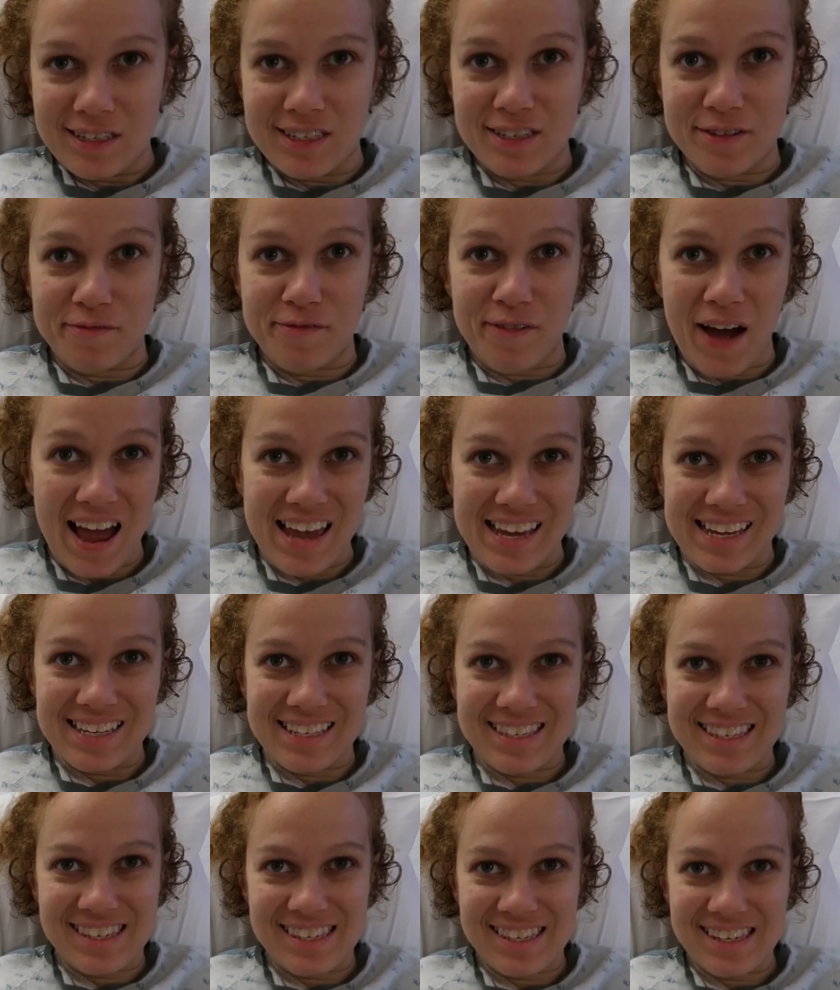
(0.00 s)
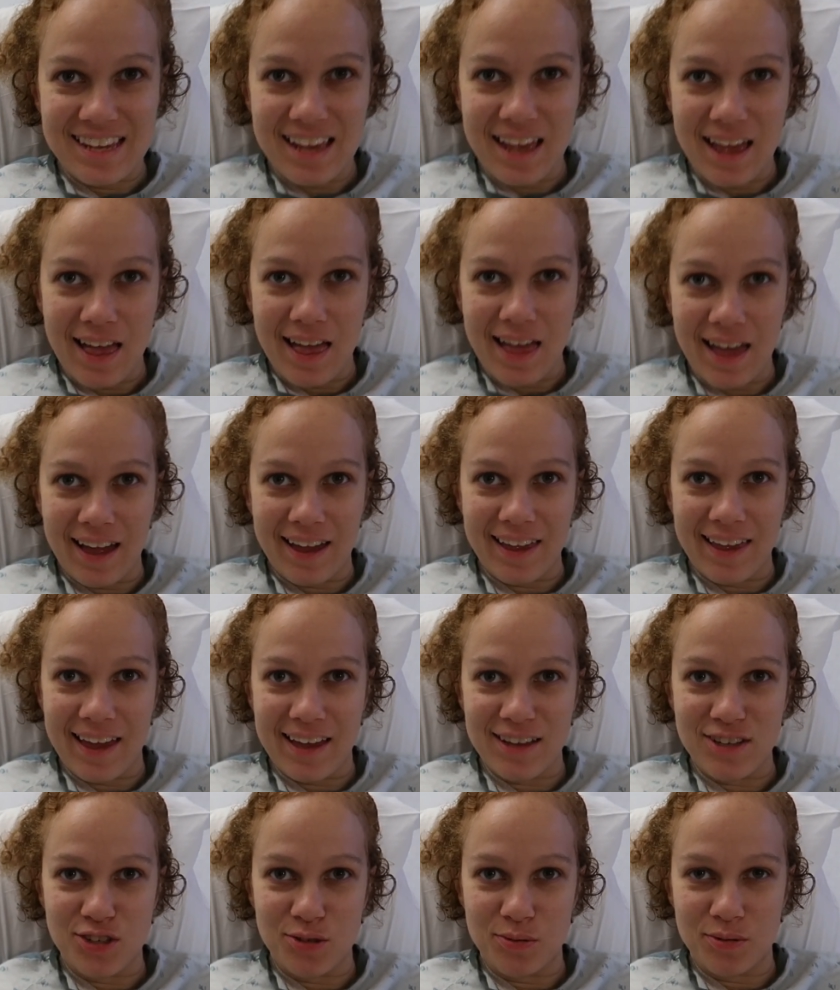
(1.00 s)
device, I
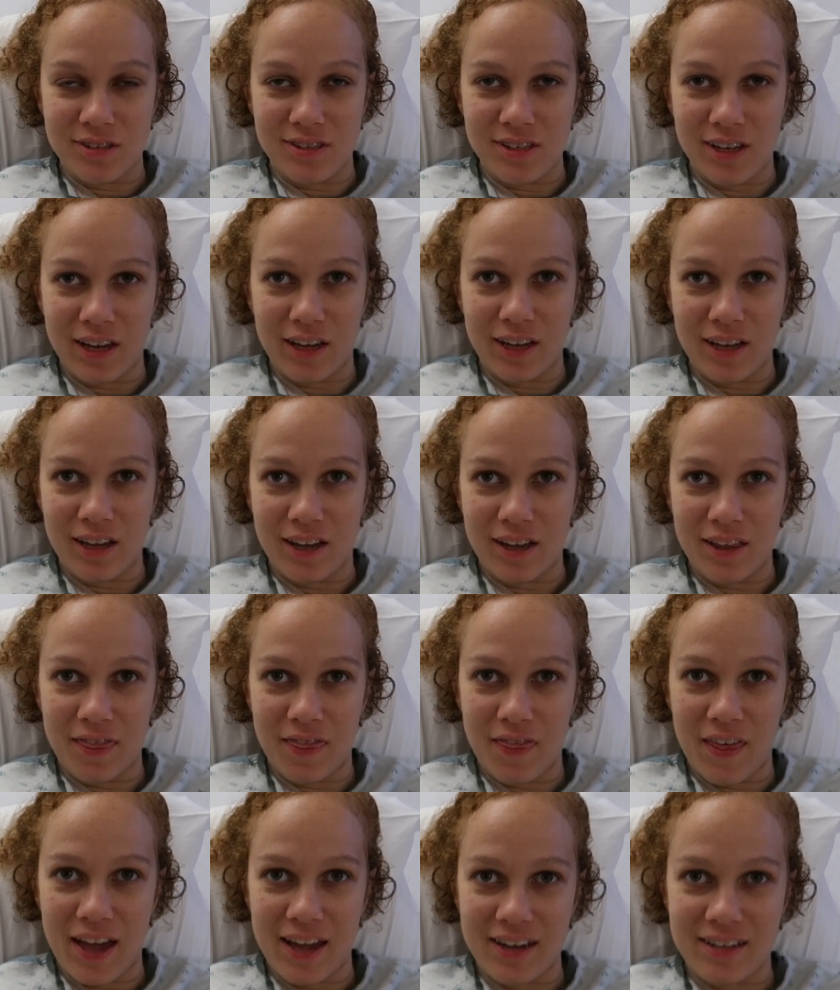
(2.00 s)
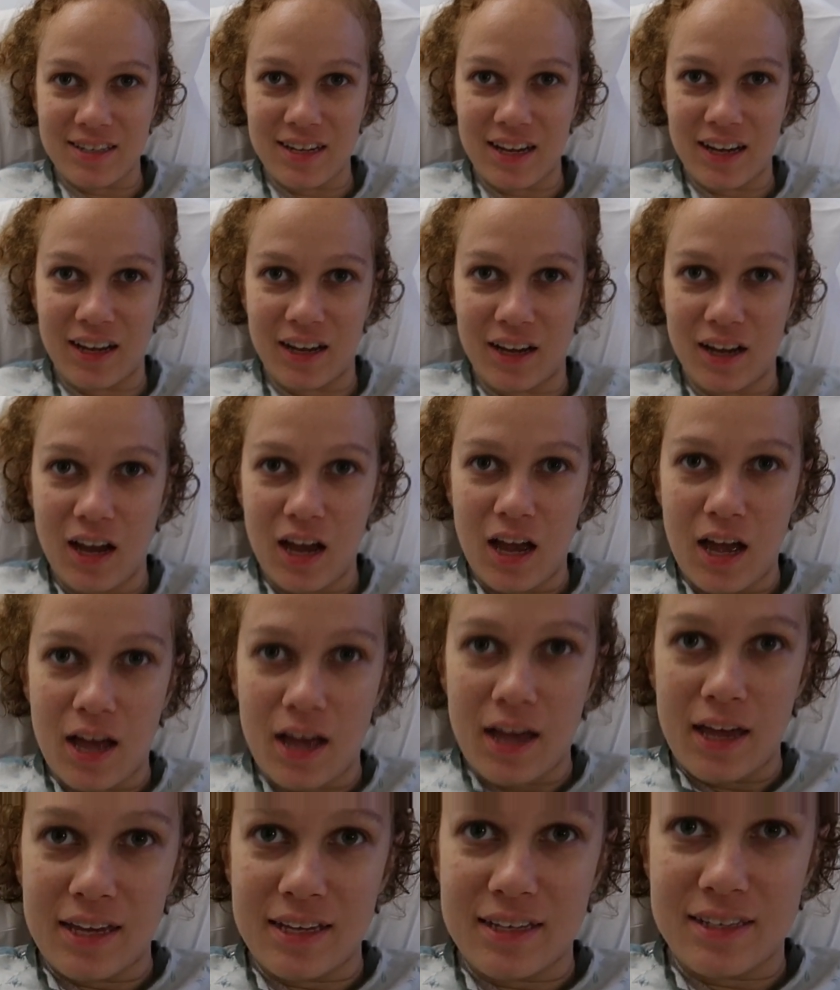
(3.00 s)
guess you would say, that
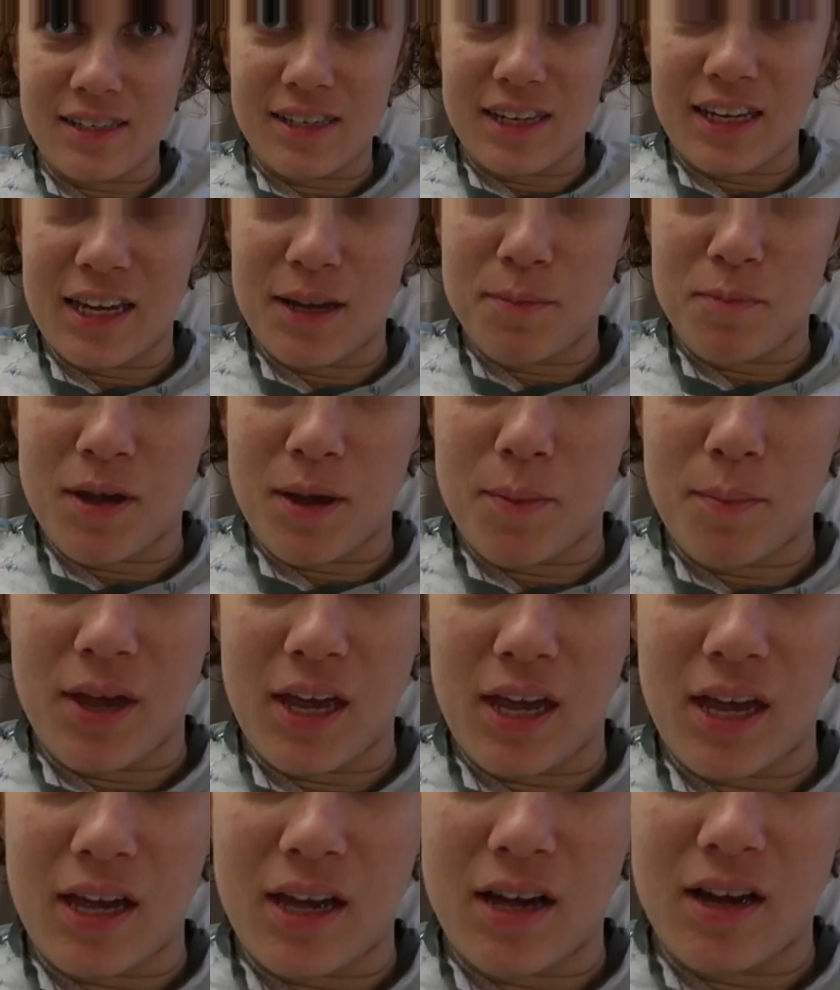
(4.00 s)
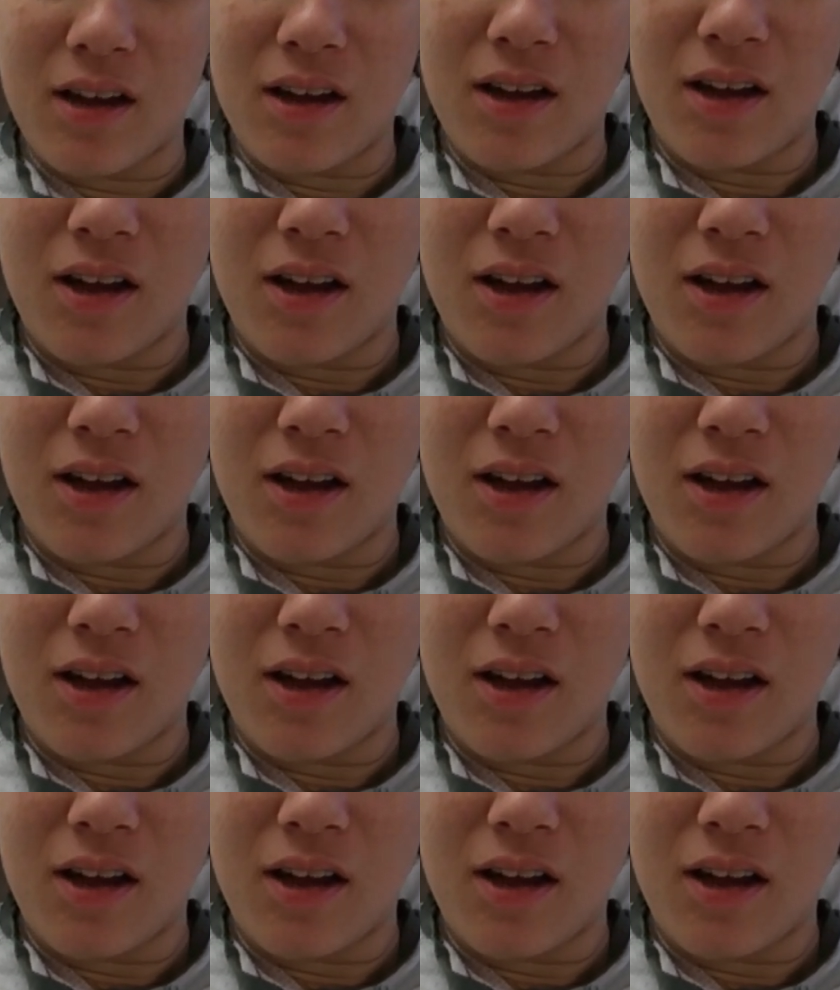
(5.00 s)
is keeping me